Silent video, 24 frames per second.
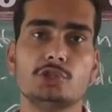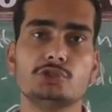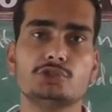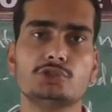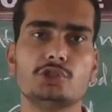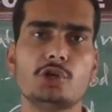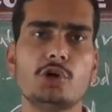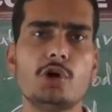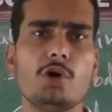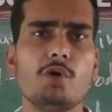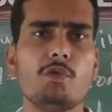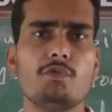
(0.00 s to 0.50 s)

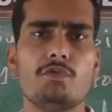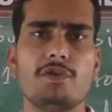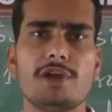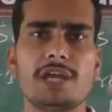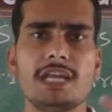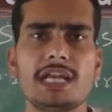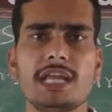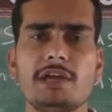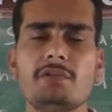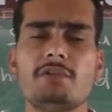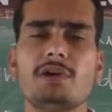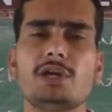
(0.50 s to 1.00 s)
So
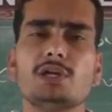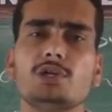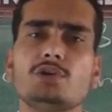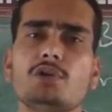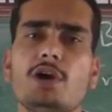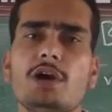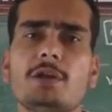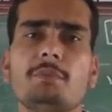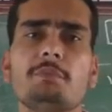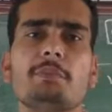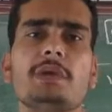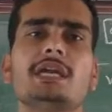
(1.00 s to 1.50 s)
whenever
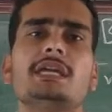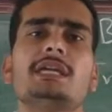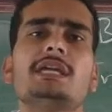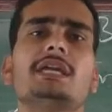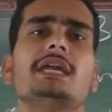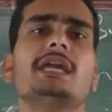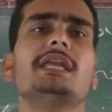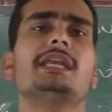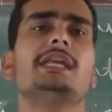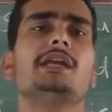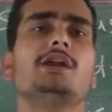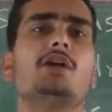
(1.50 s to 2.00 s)
you are
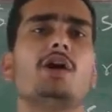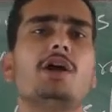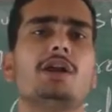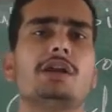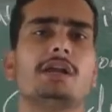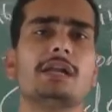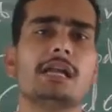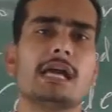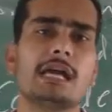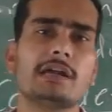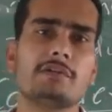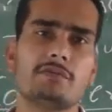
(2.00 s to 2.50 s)
making any
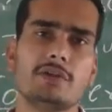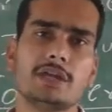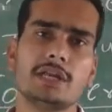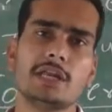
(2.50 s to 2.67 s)
contract,